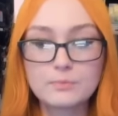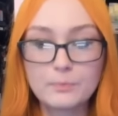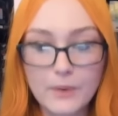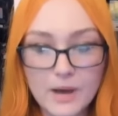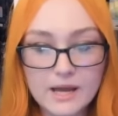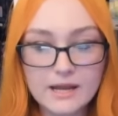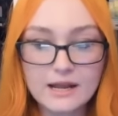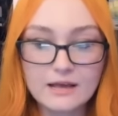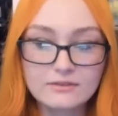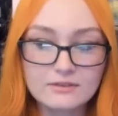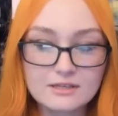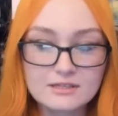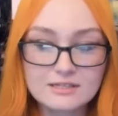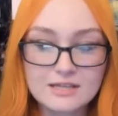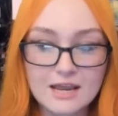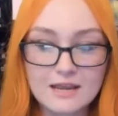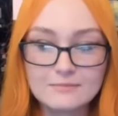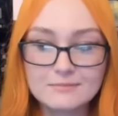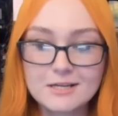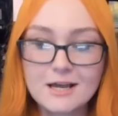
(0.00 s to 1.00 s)
But at the
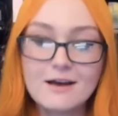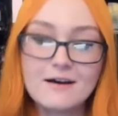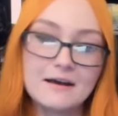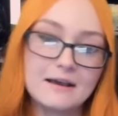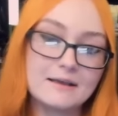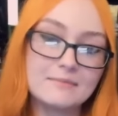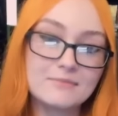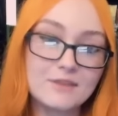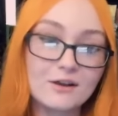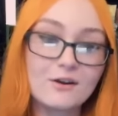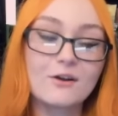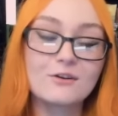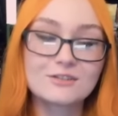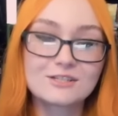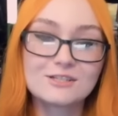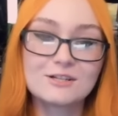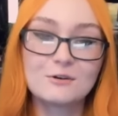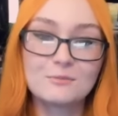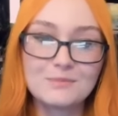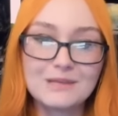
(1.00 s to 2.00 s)
same time, there are
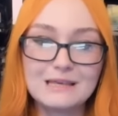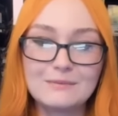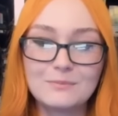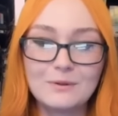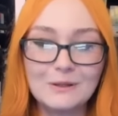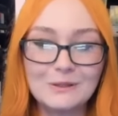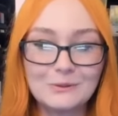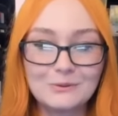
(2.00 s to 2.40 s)
still people